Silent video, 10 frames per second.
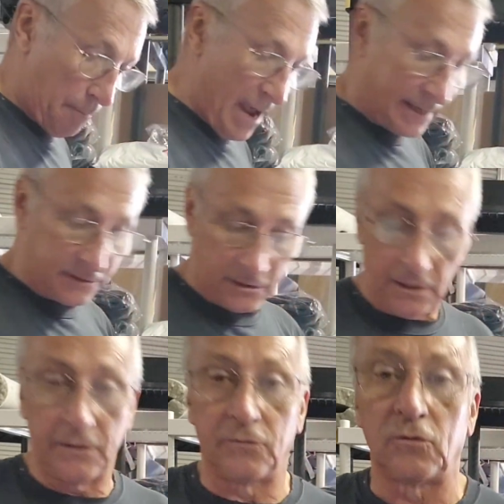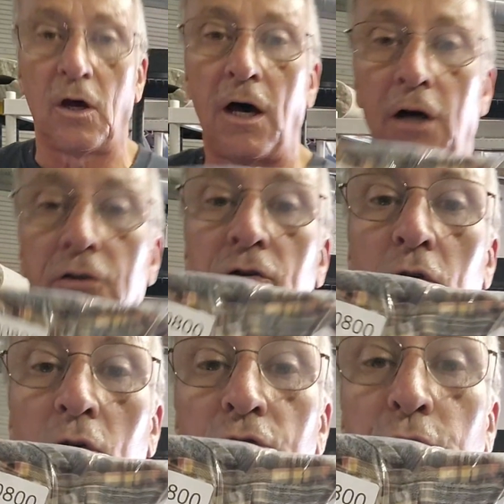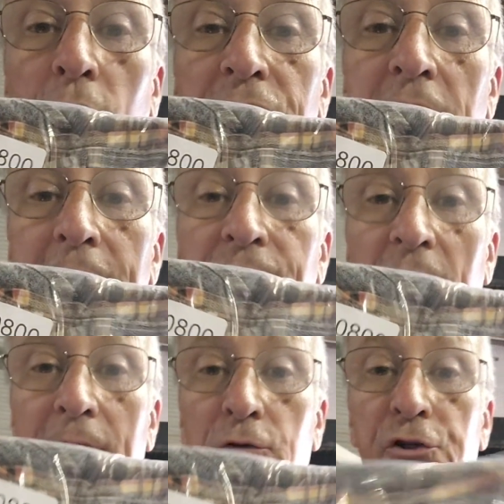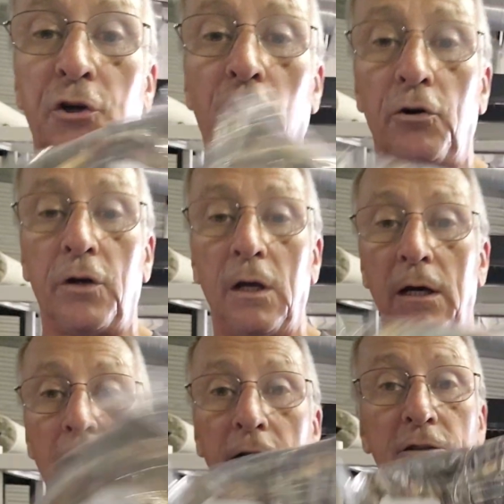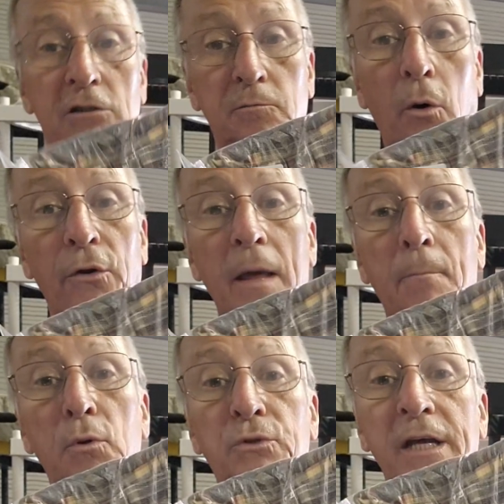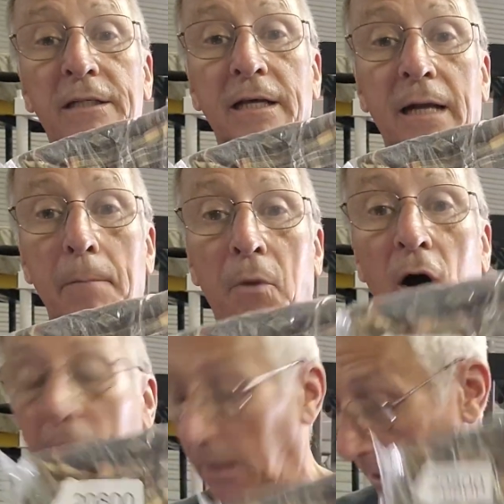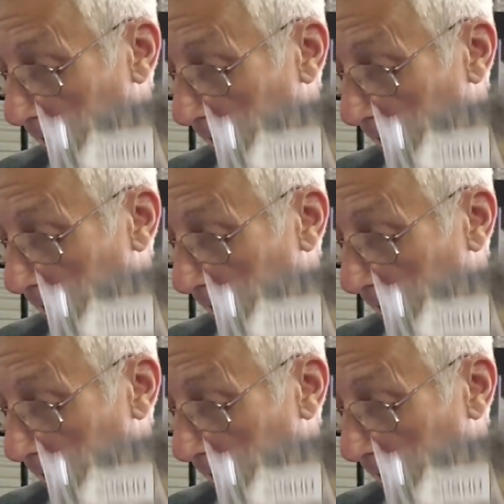PacSun short sleeve flannel shirt. This is part of that boutique that I bought,